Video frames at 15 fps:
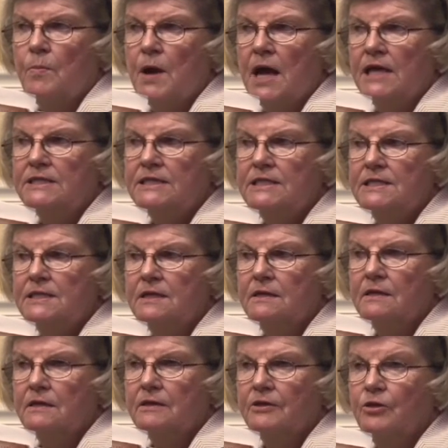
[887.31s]
but
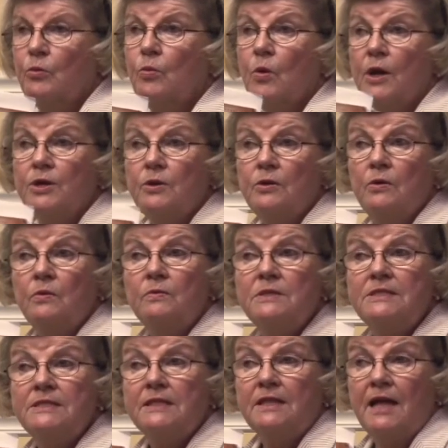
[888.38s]
the one who
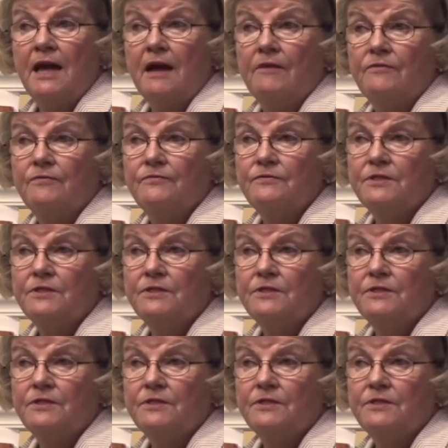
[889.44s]
was left